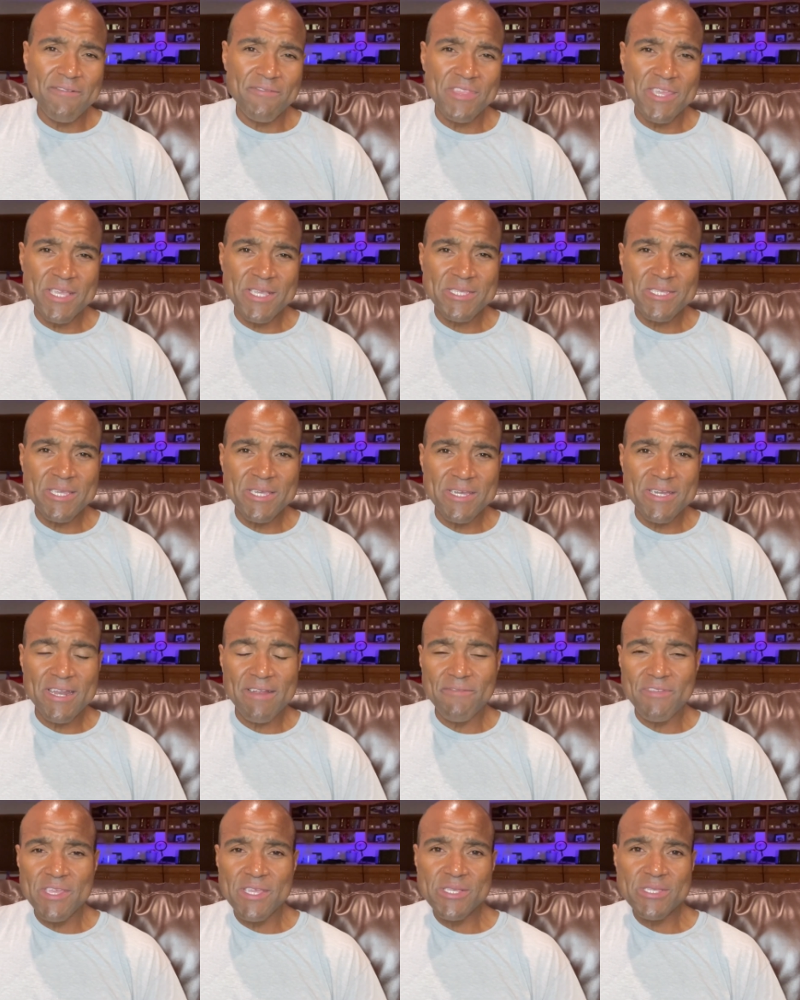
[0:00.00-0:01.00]
Everything is good.
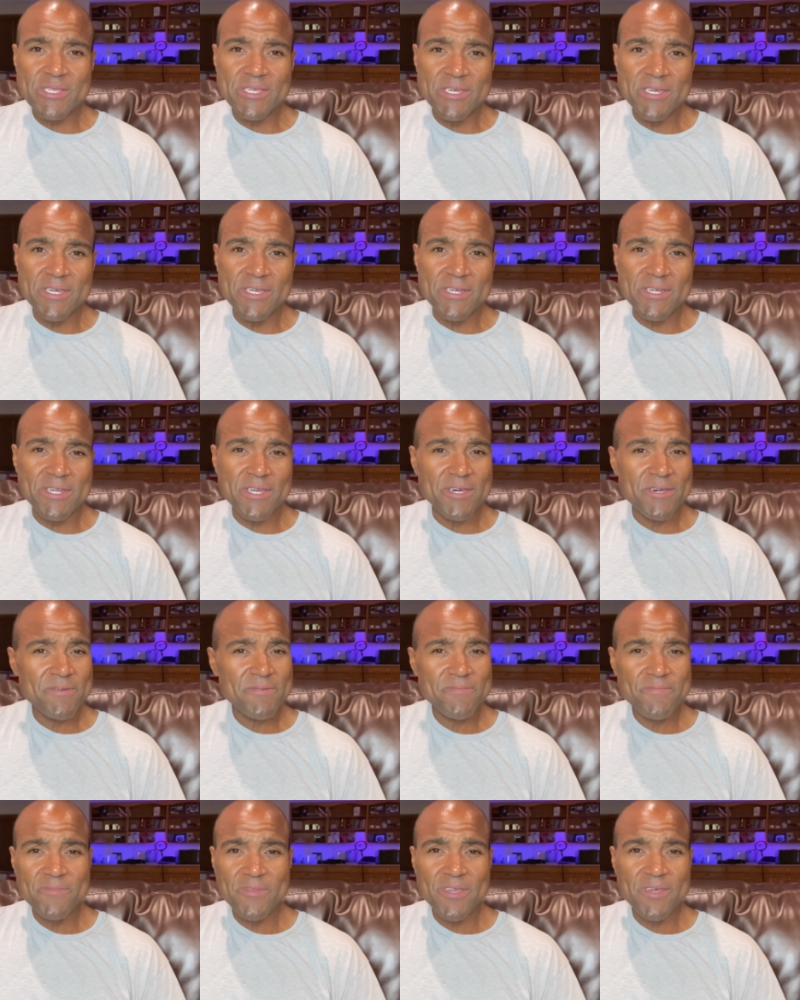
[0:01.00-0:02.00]
Everything is good.
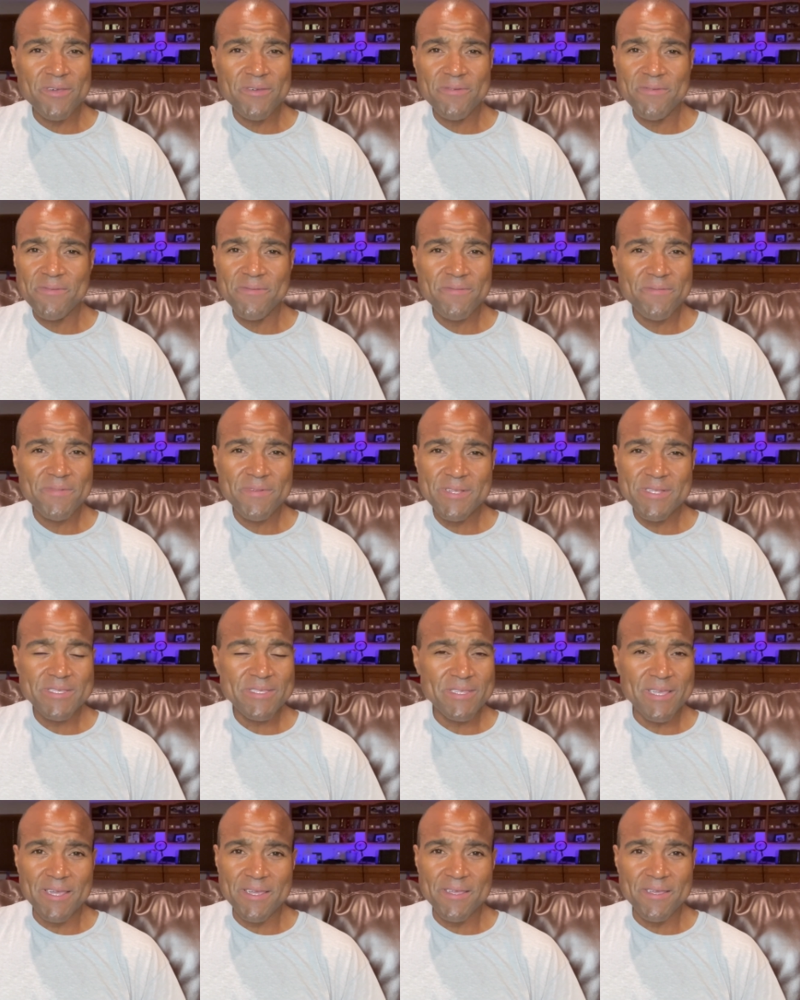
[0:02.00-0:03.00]
No, no,
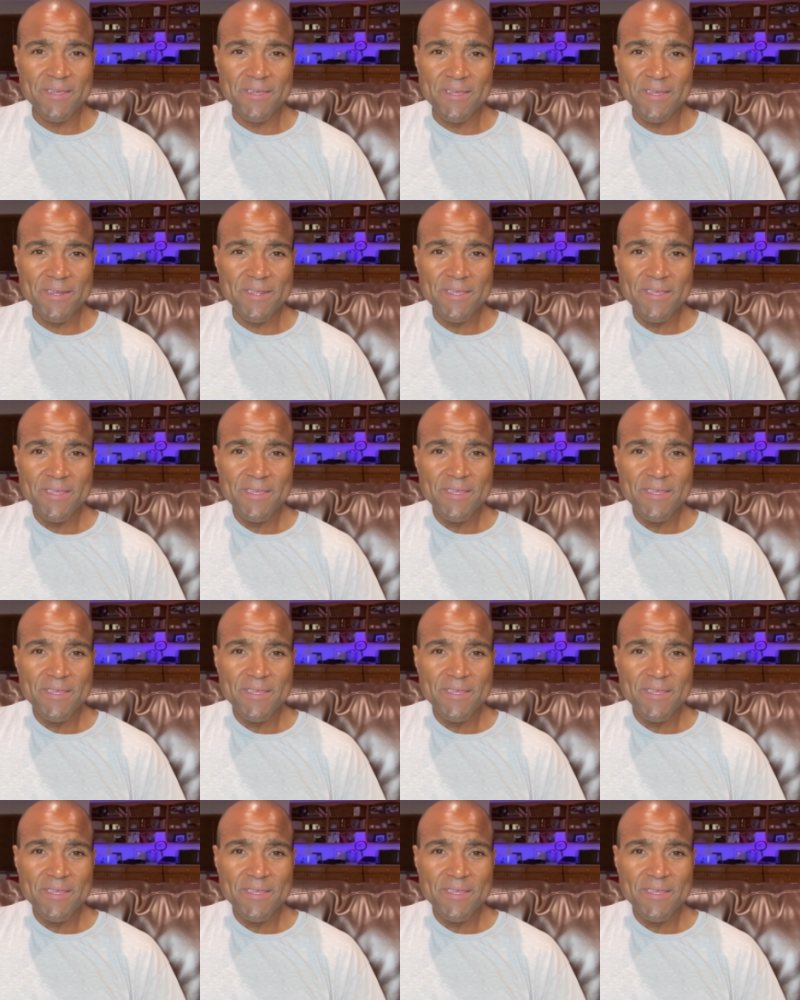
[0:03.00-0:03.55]
it's not good.